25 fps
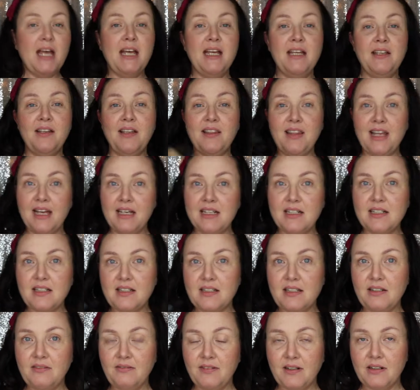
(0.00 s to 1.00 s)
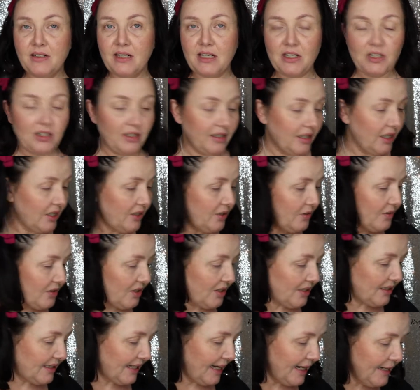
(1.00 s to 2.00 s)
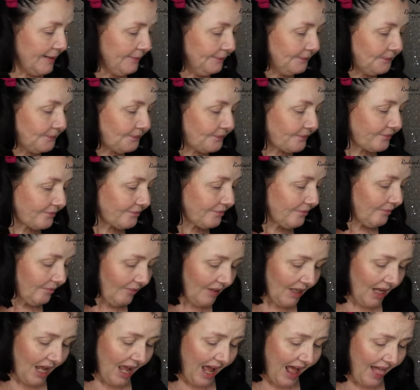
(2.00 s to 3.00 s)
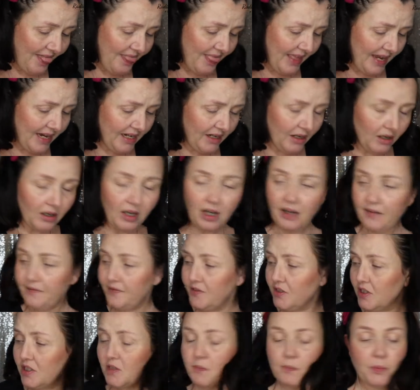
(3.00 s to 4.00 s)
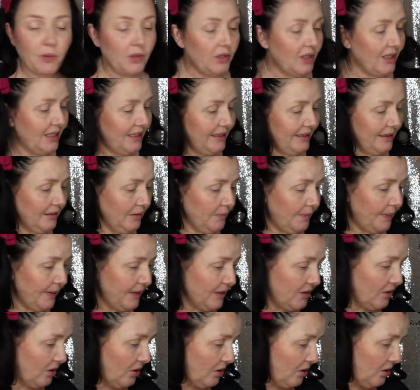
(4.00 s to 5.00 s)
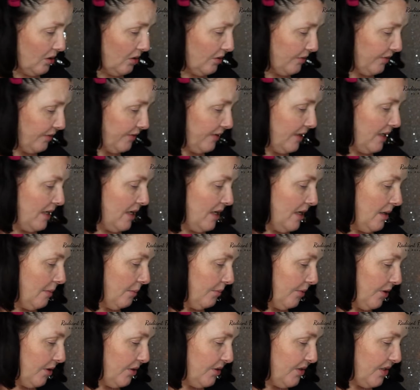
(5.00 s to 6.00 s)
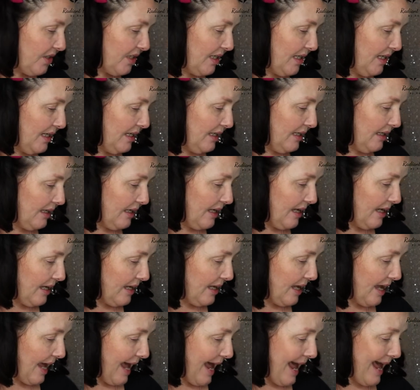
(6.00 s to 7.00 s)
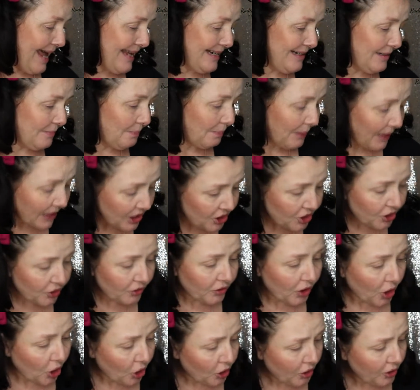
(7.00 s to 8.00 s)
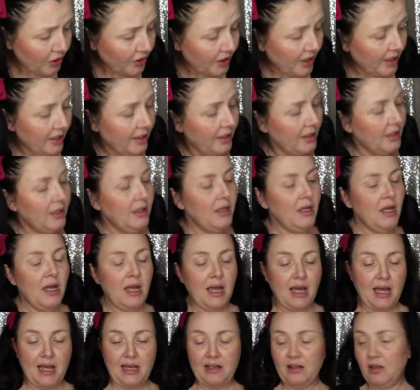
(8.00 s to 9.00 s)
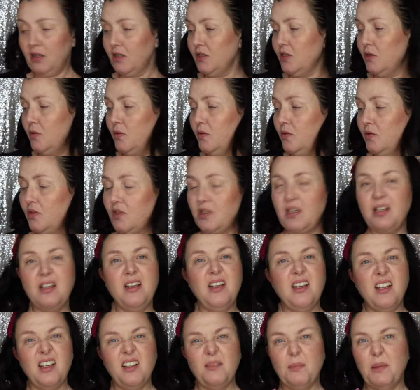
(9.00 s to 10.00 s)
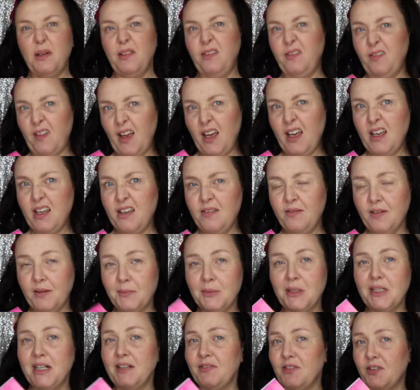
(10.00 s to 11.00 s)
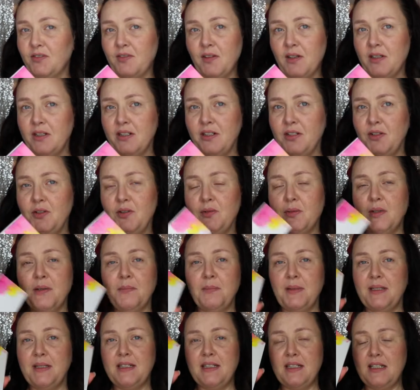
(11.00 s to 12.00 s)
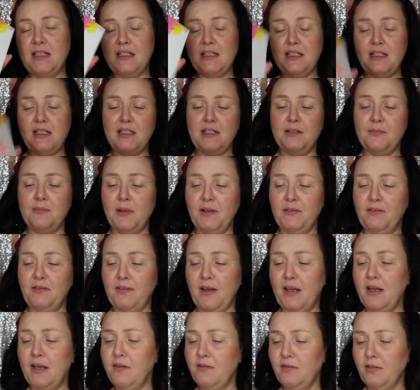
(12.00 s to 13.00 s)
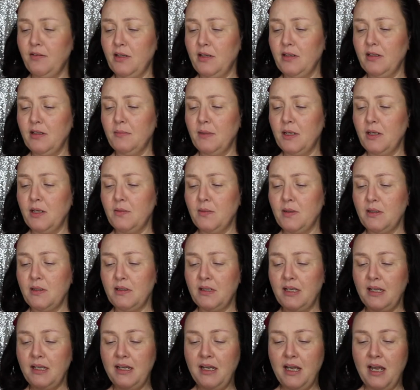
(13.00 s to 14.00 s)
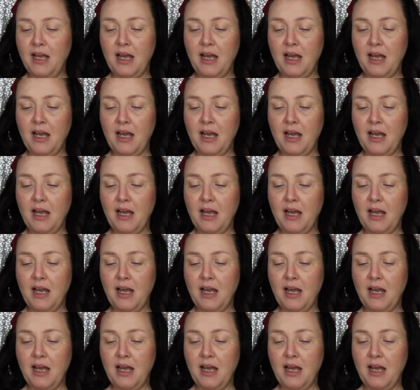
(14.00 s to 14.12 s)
That is the foundation I use today. And then I've just put a little bit of bronzing and blusher on, and I used my fave. I'm gonna have to find a new one, but this is my favourite at the moment,